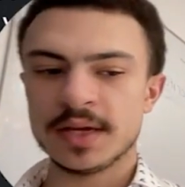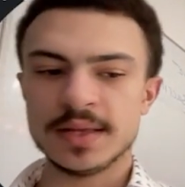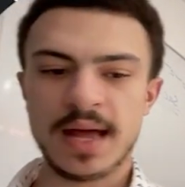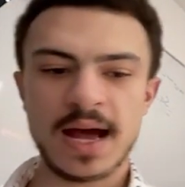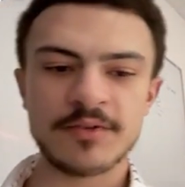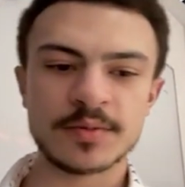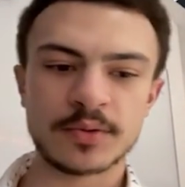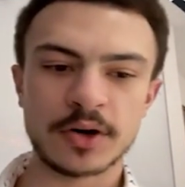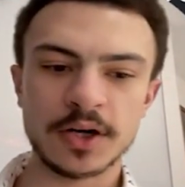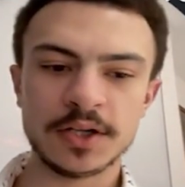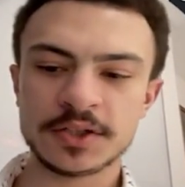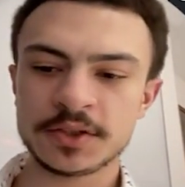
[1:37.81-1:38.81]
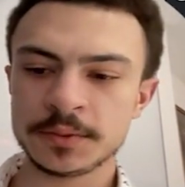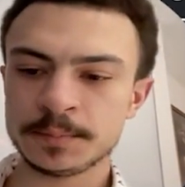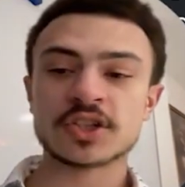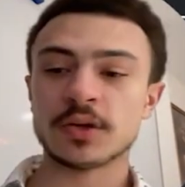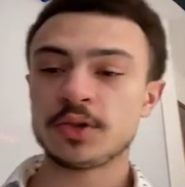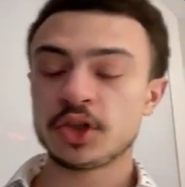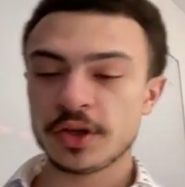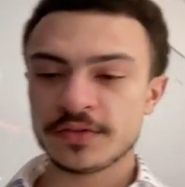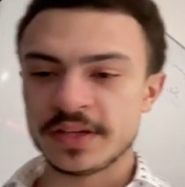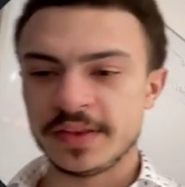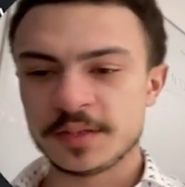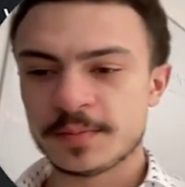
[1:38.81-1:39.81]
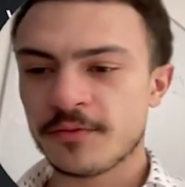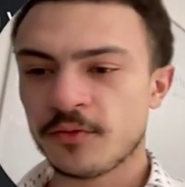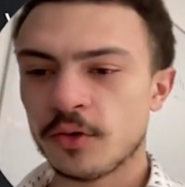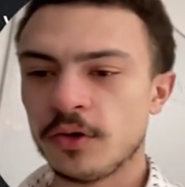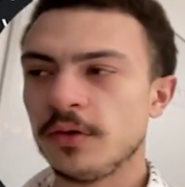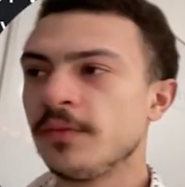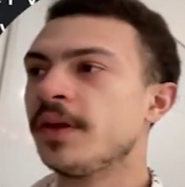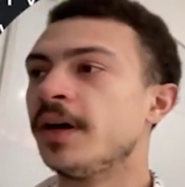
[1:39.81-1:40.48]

and after price. So I'm sure you've seen this before,